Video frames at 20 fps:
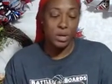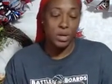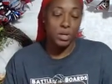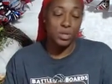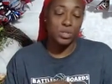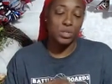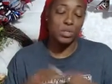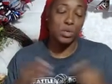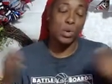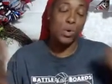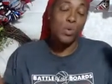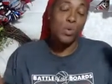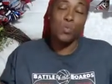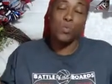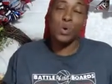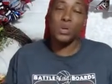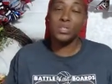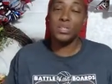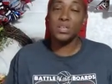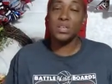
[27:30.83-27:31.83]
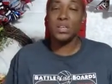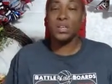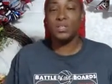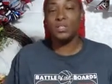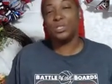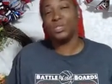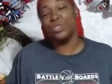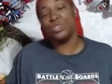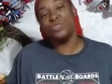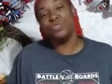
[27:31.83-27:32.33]
So once again,
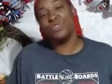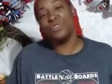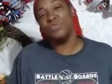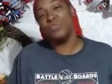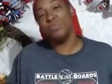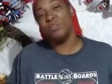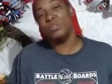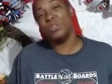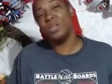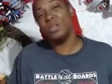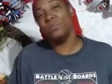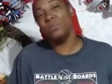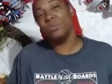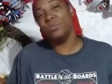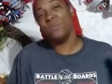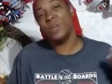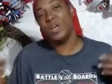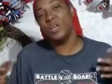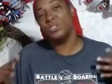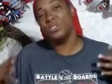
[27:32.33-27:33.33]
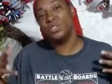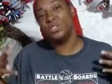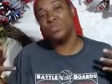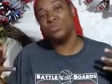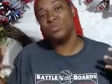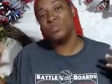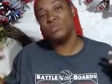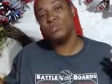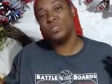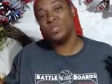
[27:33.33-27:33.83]
this is Katrina from Theme Creations,
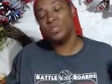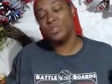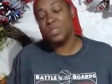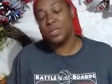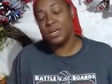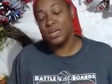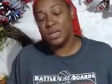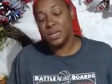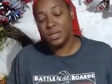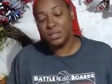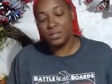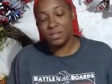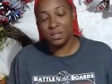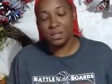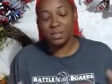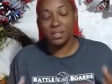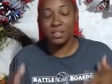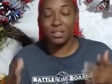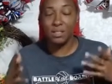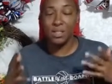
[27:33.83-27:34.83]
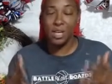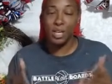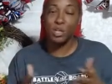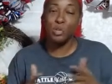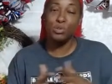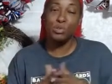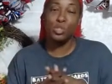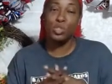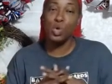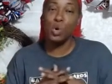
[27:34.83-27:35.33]
Wreaths and Things. Thank
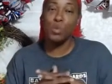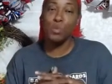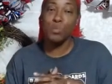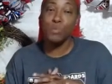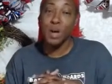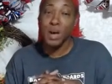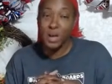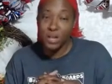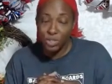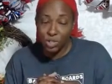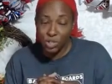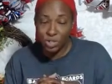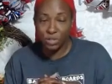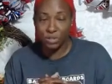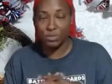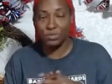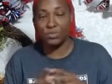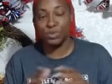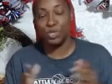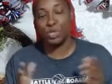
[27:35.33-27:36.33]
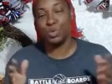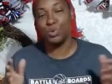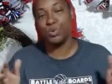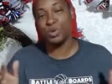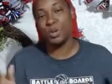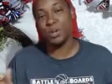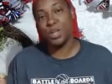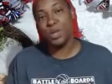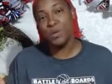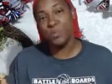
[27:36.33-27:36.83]
you so much for
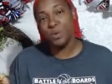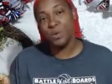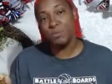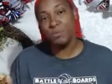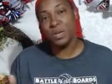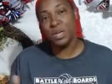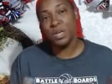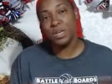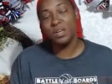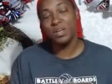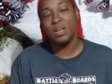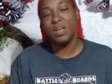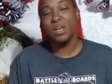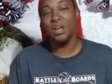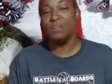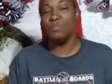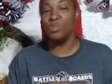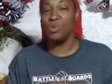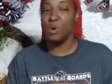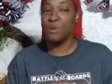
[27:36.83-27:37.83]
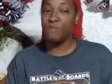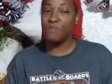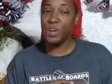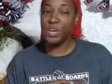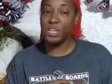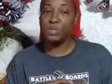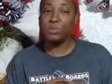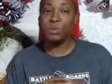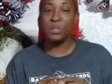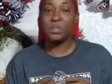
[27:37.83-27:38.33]
tuning in with me. If you're on
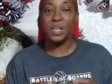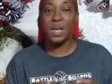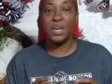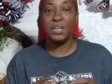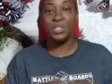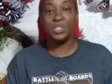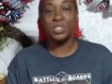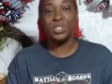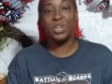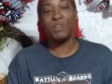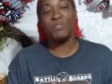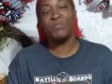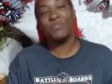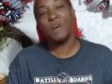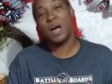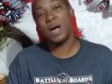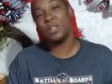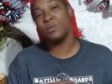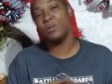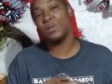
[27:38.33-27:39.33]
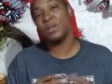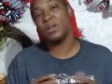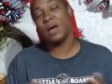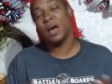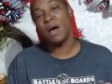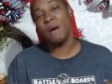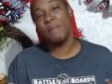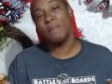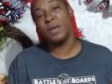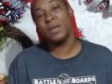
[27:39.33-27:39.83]
Facebook, like, share, follow, and
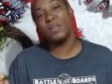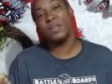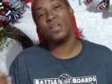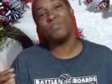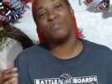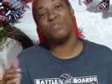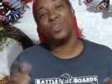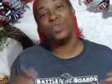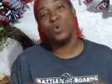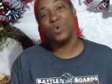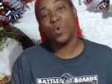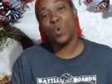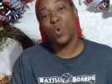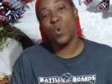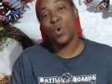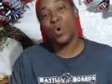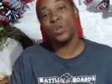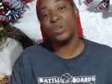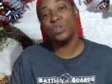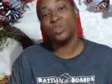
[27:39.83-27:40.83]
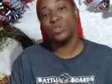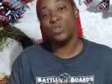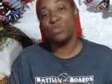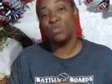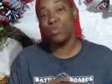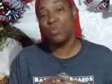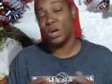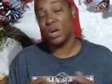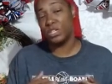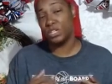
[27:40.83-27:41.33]
comment. If you're
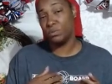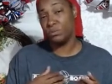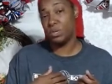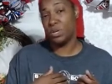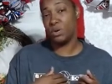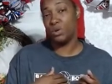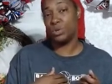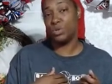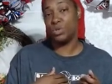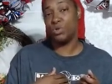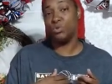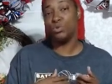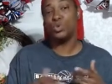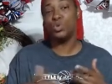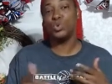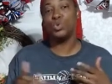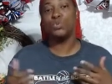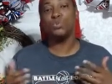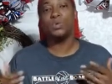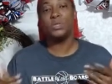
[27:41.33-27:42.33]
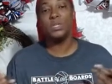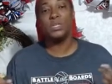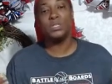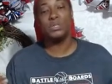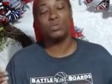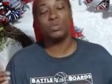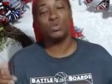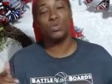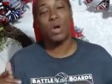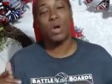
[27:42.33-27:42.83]
watching me on YouTube, please
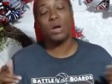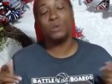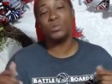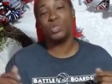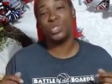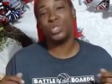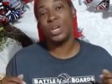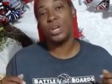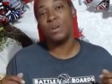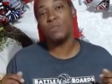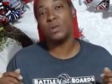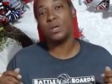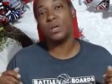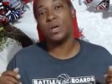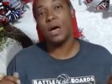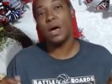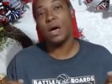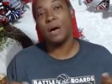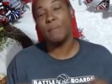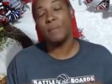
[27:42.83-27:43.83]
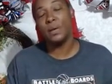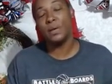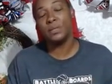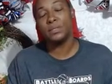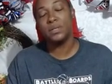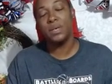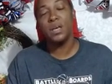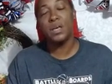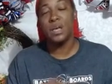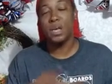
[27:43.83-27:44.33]
subscribe, share, and
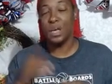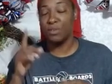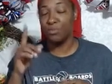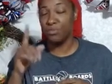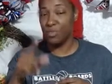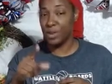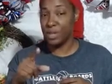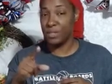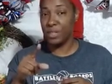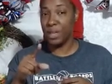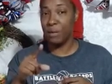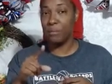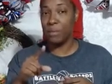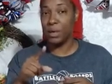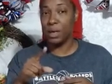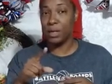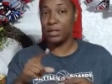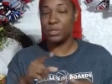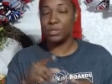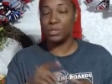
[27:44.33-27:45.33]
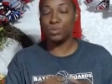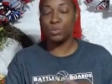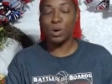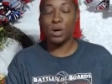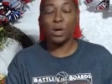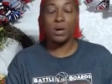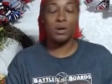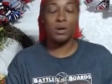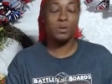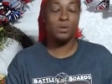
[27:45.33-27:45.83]
comment, and ring that bell as
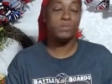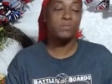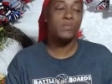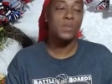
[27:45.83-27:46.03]
well.